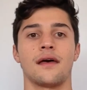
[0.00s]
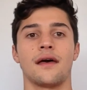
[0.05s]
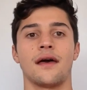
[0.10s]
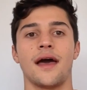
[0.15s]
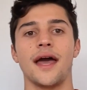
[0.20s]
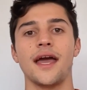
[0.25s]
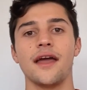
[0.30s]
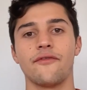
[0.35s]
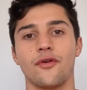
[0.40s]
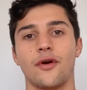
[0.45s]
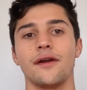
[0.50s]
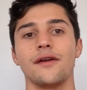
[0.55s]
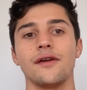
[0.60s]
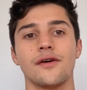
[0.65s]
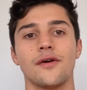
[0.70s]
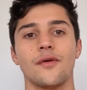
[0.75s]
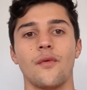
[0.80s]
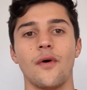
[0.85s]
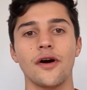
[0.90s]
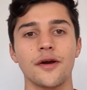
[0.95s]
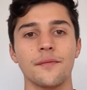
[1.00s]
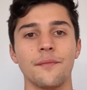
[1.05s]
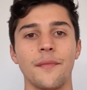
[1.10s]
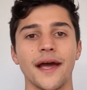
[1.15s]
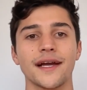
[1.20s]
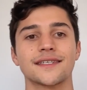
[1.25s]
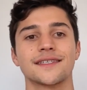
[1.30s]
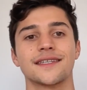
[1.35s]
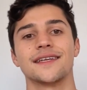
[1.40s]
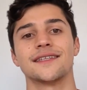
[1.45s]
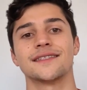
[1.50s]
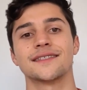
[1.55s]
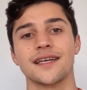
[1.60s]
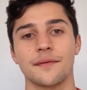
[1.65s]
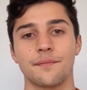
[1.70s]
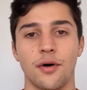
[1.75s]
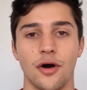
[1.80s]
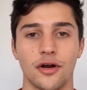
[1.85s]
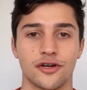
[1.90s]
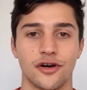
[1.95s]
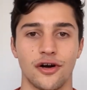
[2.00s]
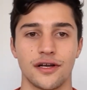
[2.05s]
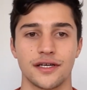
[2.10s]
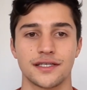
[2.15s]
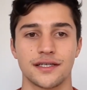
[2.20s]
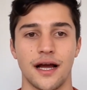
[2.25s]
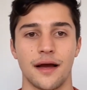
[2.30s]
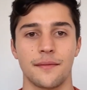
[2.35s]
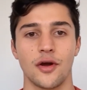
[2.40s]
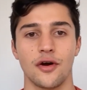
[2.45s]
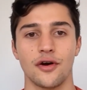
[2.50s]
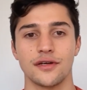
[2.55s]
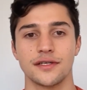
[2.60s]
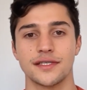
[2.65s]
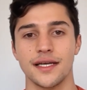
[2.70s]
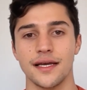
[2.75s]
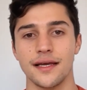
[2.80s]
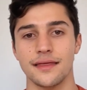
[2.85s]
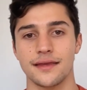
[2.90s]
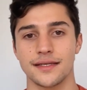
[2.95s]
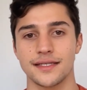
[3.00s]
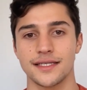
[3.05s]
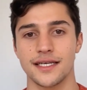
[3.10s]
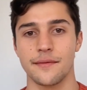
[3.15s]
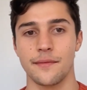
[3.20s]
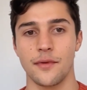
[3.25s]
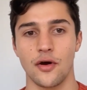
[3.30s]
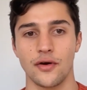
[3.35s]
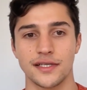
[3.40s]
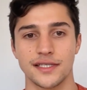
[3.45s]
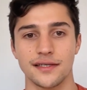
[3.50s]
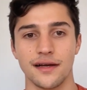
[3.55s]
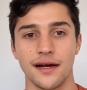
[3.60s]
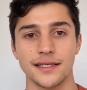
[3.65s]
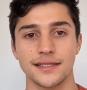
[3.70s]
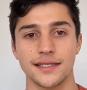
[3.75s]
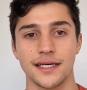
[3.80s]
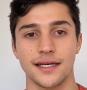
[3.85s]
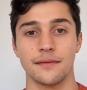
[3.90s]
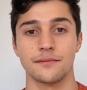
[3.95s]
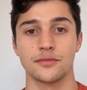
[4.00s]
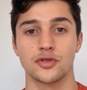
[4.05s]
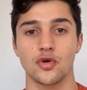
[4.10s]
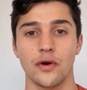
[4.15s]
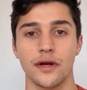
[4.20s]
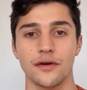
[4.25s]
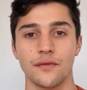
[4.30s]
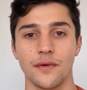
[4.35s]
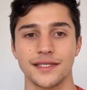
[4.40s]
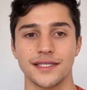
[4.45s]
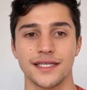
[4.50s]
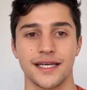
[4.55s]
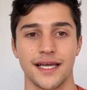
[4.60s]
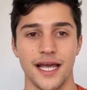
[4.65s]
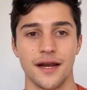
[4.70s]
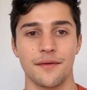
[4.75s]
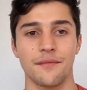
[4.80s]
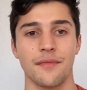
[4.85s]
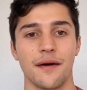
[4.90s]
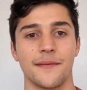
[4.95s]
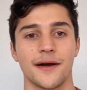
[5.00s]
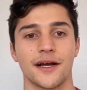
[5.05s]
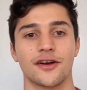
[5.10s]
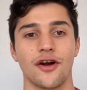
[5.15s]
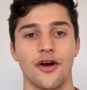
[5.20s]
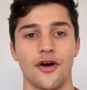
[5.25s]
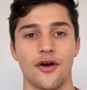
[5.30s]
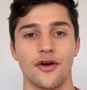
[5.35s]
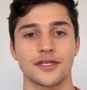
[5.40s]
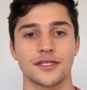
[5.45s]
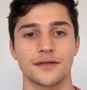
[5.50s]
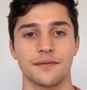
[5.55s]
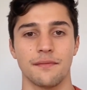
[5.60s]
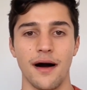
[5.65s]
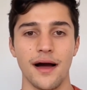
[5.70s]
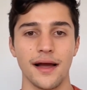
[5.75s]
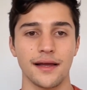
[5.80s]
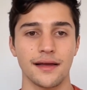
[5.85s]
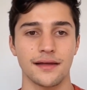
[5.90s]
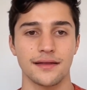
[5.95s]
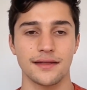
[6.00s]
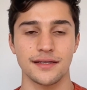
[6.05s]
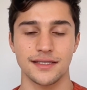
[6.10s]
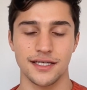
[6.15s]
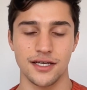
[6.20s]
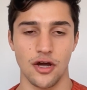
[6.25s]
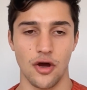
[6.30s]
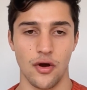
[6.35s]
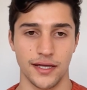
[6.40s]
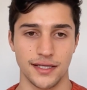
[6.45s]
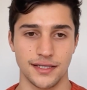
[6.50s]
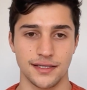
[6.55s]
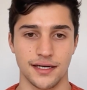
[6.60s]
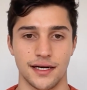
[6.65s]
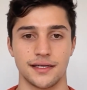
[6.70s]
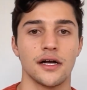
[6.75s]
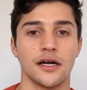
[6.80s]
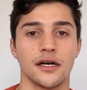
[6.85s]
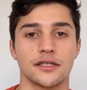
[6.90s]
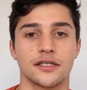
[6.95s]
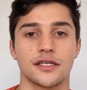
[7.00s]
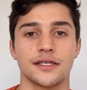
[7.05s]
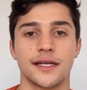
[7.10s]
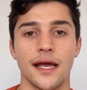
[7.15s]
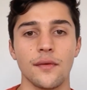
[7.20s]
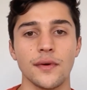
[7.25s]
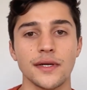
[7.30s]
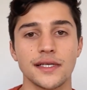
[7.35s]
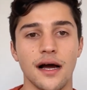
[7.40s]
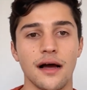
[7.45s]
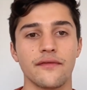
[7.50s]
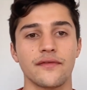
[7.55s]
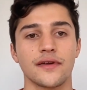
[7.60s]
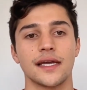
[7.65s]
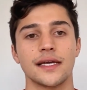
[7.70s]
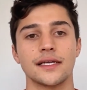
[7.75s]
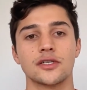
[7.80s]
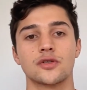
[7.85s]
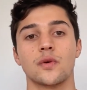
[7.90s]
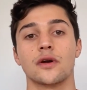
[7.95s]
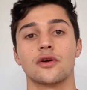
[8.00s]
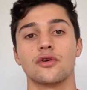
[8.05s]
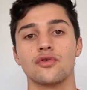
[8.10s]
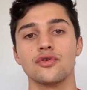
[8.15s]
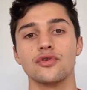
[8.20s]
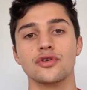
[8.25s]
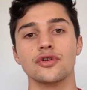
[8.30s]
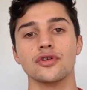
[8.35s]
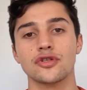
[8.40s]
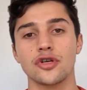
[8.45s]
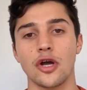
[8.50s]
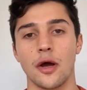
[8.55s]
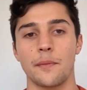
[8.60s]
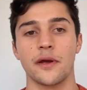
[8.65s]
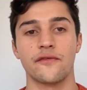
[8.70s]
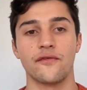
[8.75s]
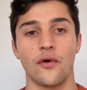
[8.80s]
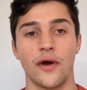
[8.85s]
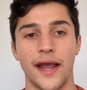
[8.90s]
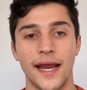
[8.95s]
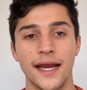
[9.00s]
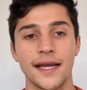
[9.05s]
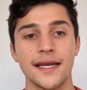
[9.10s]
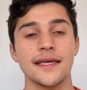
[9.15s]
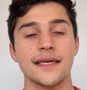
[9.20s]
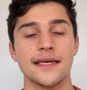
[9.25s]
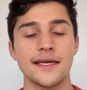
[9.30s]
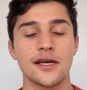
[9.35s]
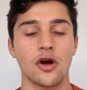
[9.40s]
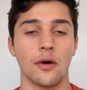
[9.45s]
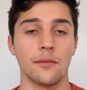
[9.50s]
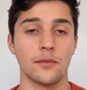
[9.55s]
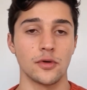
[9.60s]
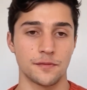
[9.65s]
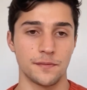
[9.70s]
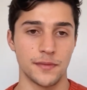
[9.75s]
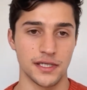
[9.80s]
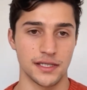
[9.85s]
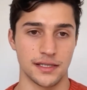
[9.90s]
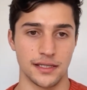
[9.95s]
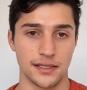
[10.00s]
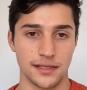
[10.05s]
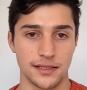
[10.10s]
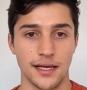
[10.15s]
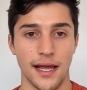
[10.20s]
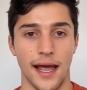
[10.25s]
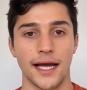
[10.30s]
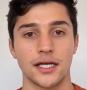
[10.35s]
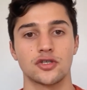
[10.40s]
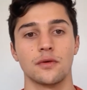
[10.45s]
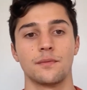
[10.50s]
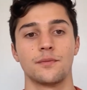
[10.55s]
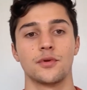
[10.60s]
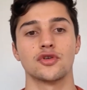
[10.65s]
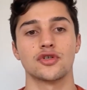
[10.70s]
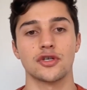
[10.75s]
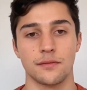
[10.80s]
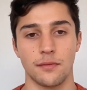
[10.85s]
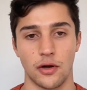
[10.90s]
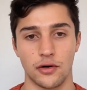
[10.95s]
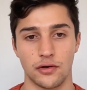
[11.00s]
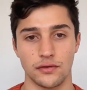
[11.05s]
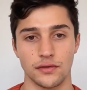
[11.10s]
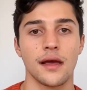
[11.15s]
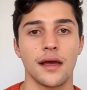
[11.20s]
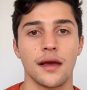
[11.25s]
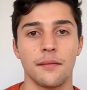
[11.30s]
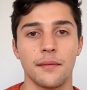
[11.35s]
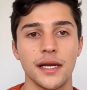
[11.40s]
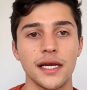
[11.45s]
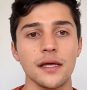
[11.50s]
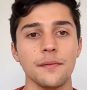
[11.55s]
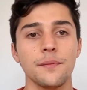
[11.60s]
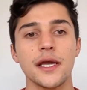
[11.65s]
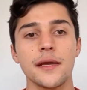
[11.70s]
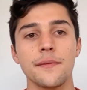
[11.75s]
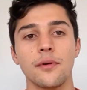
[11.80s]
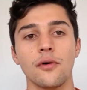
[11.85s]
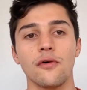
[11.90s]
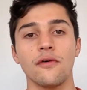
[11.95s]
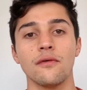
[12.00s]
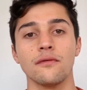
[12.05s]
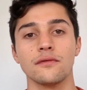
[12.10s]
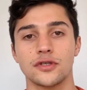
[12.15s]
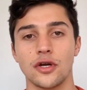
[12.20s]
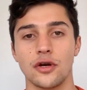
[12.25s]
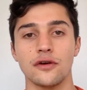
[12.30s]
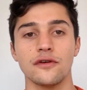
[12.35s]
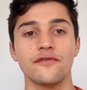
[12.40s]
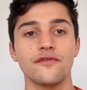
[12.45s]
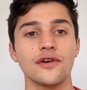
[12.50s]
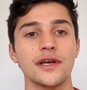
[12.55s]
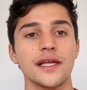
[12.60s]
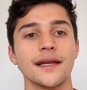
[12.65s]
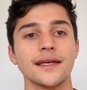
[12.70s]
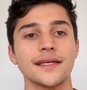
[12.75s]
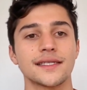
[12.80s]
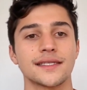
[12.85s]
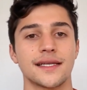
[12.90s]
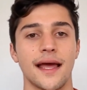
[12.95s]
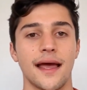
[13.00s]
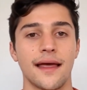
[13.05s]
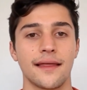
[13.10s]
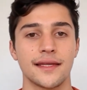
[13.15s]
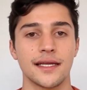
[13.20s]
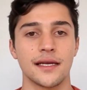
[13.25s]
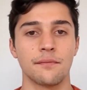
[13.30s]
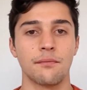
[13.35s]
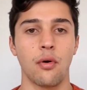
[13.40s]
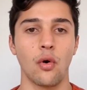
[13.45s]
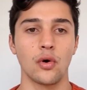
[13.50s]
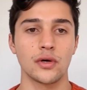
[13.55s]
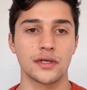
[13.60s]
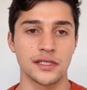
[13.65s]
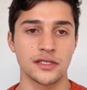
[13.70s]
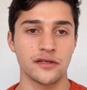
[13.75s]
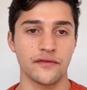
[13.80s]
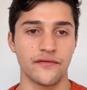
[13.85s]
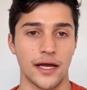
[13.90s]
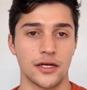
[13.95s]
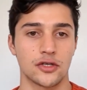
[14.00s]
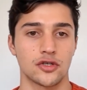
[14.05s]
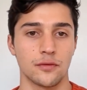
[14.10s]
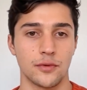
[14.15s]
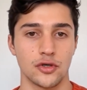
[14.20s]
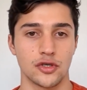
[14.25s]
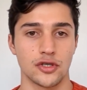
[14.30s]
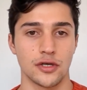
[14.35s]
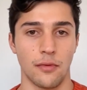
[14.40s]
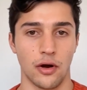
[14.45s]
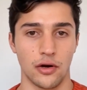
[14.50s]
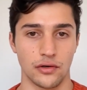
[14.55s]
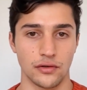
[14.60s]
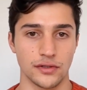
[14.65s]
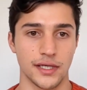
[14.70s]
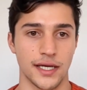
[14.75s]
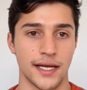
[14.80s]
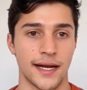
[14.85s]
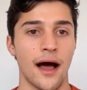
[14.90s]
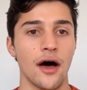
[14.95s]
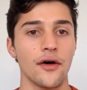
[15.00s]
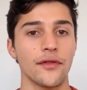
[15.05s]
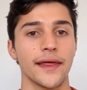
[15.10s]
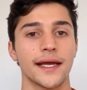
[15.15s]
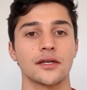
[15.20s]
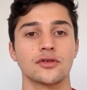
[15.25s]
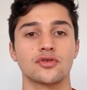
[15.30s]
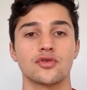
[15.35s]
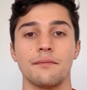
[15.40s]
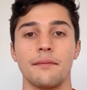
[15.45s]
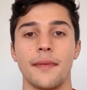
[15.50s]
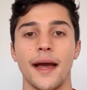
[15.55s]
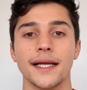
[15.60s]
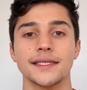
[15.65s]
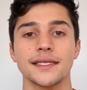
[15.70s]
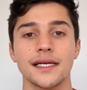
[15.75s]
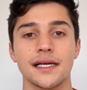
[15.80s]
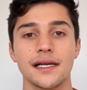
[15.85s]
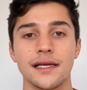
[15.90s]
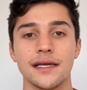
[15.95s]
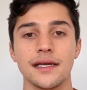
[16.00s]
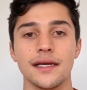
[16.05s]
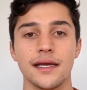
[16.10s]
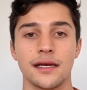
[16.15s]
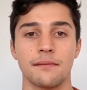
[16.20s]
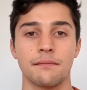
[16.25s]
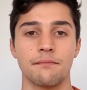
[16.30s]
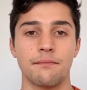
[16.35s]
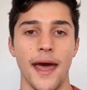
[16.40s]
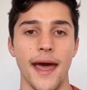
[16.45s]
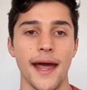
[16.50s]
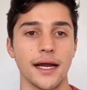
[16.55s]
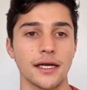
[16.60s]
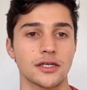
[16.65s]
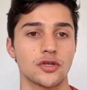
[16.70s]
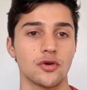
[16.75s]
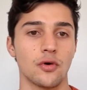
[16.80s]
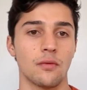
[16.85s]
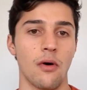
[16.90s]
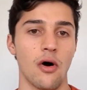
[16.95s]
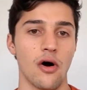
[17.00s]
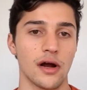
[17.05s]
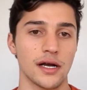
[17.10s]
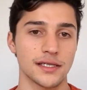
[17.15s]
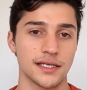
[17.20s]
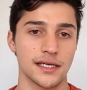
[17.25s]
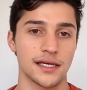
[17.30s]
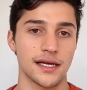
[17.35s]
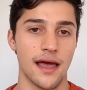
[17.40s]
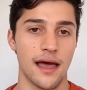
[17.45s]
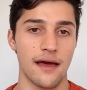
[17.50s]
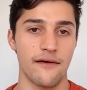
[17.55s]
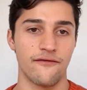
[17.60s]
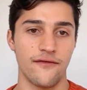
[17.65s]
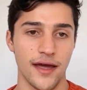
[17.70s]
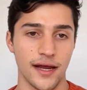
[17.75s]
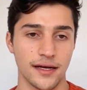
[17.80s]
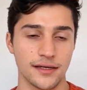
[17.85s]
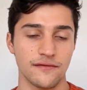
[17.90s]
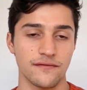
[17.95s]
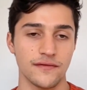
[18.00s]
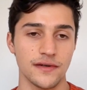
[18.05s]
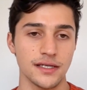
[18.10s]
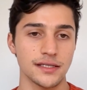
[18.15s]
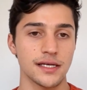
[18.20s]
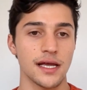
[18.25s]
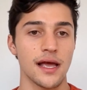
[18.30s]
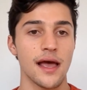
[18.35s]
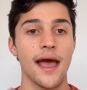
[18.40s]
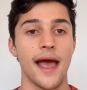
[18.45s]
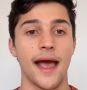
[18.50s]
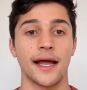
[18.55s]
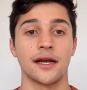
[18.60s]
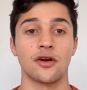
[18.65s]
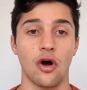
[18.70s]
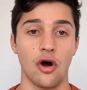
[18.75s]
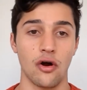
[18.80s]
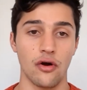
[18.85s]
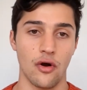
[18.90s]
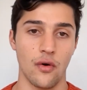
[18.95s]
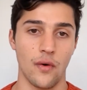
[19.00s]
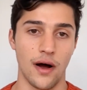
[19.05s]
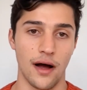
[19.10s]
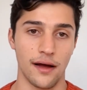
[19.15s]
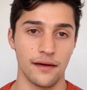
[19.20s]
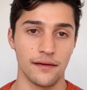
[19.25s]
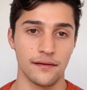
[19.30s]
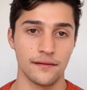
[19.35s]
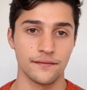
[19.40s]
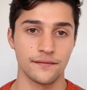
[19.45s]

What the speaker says: Hey everyone, welcome back to the Insight Podcast. I'm your host Syte, the CMO at Syte, and I'm joined once again by my co-host Mike, the CEO at Syte. Today we're diving into a crucial topic for any e-commerce business, attribution models. Many people don't fully understand the importance of attribution models and how they can dramatically impact your marketing effectiveness and ROI.